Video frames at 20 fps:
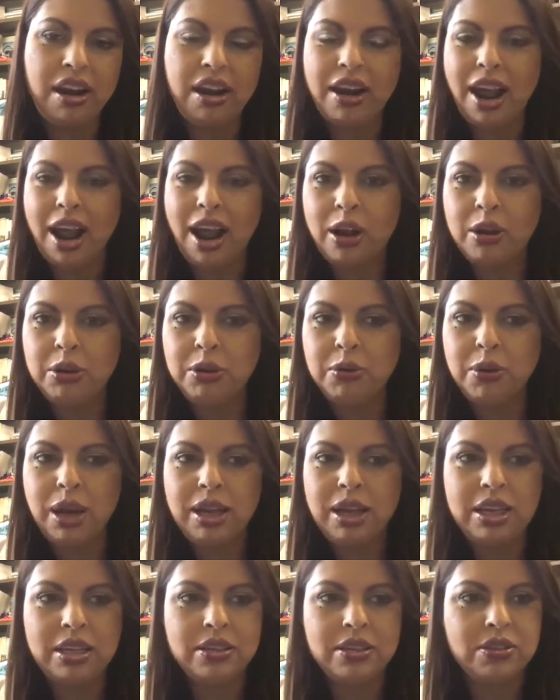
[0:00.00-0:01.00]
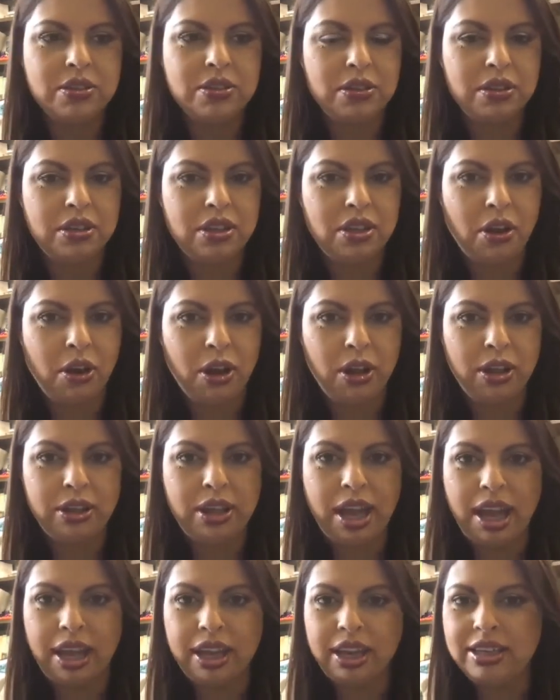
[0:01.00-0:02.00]
and how do I insert all
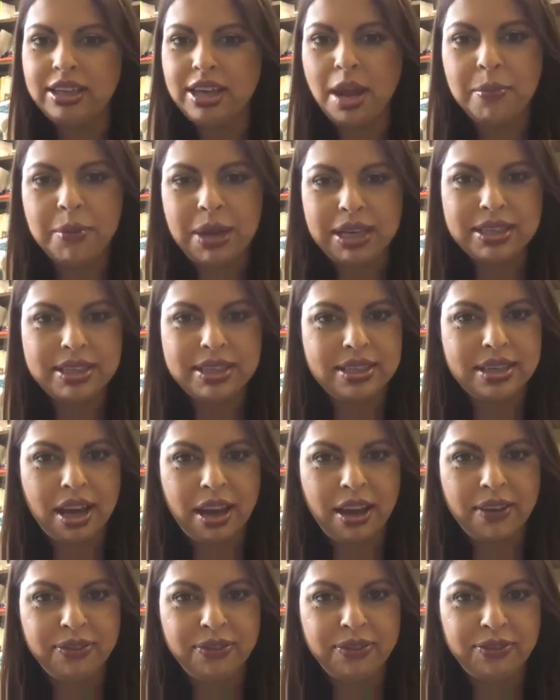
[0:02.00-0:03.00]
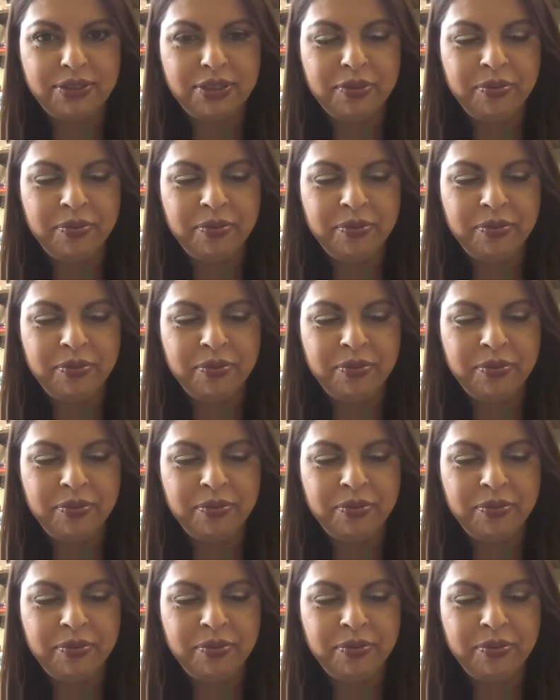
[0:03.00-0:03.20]
the academic stuff,